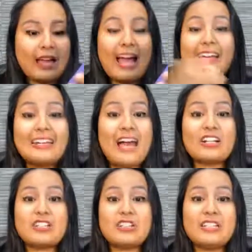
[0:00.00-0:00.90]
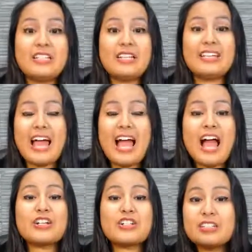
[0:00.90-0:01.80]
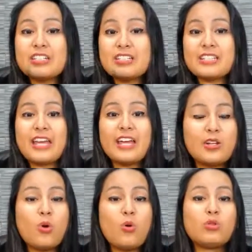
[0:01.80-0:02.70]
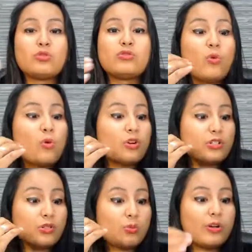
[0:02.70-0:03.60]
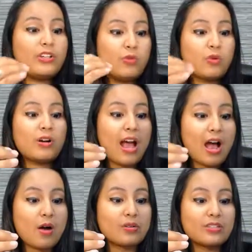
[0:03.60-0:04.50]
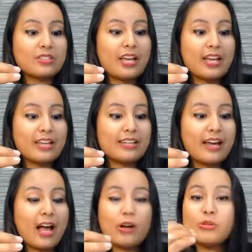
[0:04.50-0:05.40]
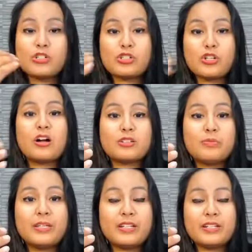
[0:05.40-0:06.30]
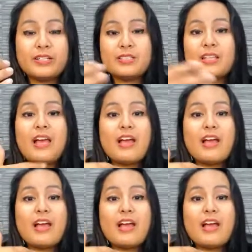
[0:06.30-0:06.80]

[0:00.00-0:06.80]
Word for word: And it actually did. It actually stayed cold for 24 hours and I was shocked because